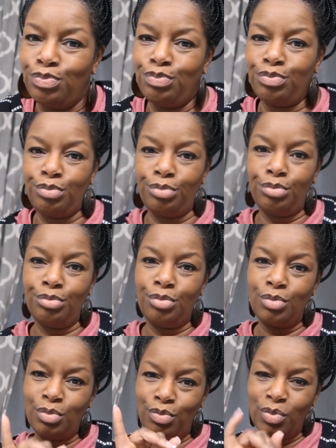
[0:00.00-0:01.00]
Hmm.
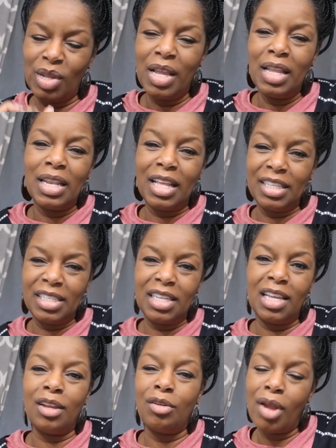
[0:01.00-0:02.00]
Let's
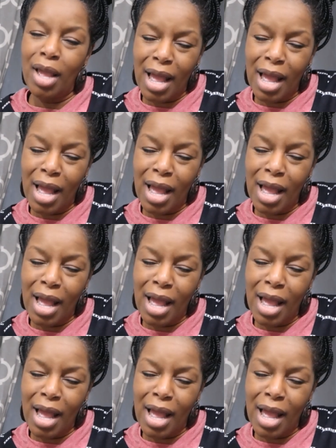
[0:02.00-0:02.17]
see